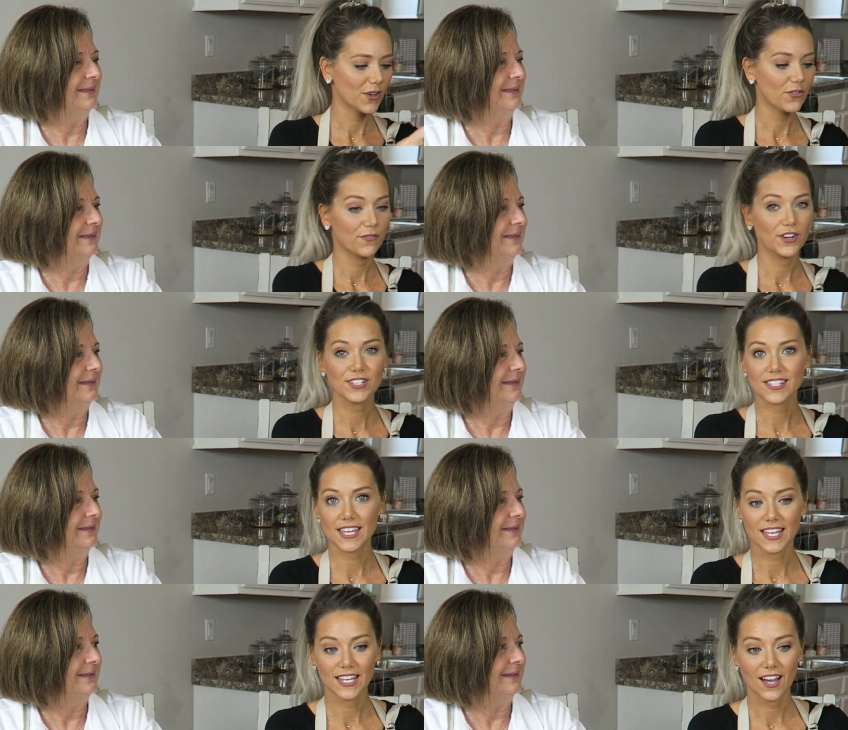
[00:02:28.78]
Speaker 1: So the first
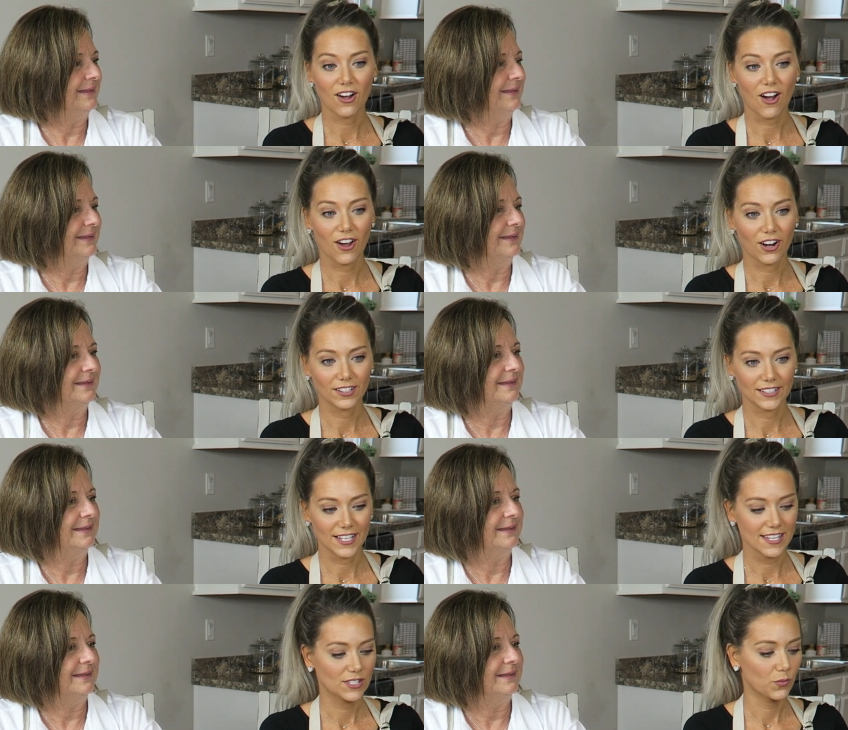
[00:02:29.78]
thing on our
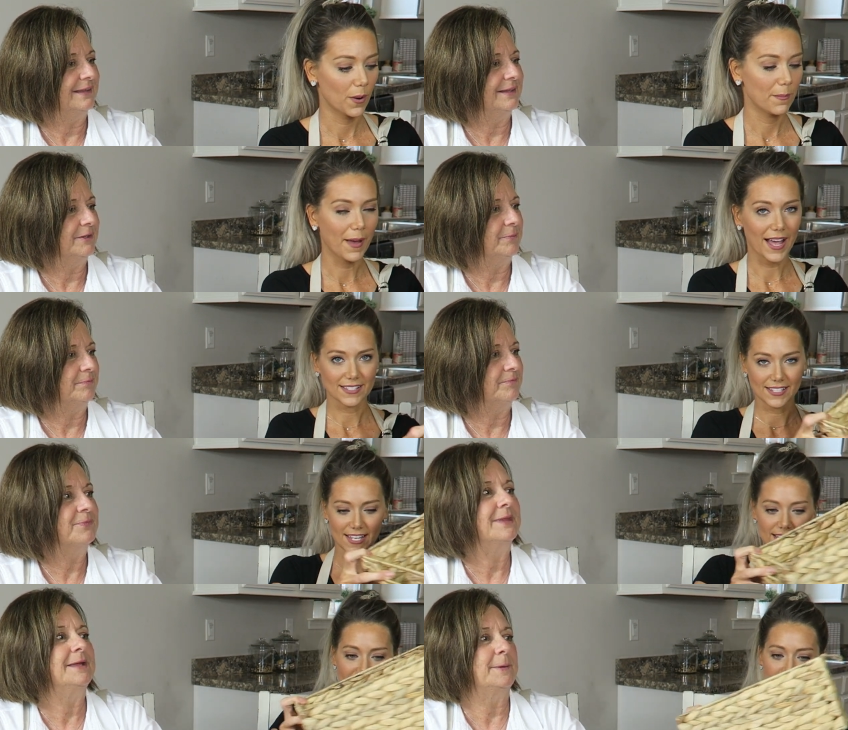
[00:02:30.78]
list were
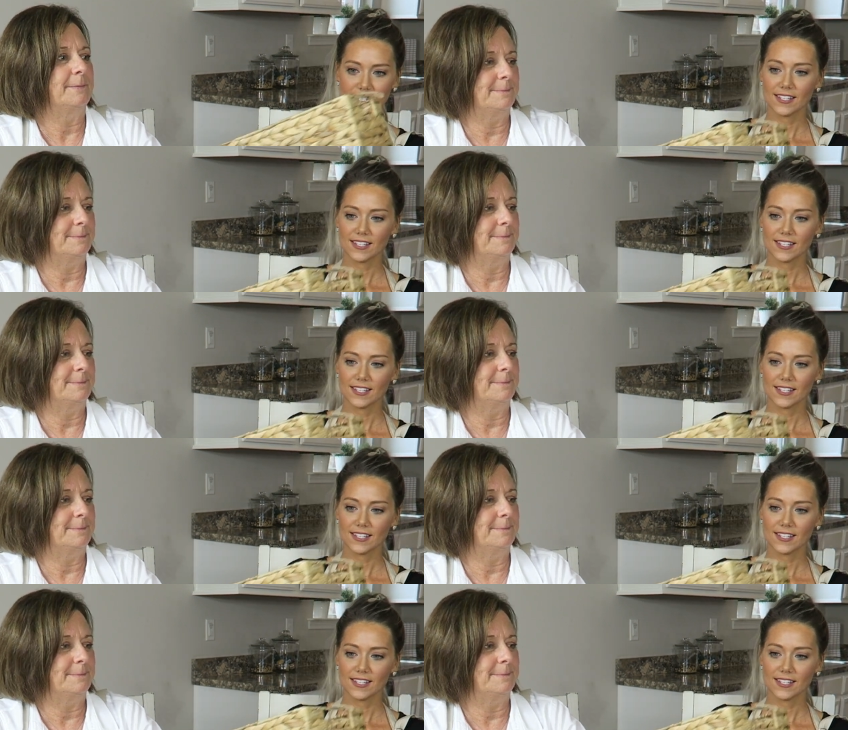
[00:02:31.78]
baskets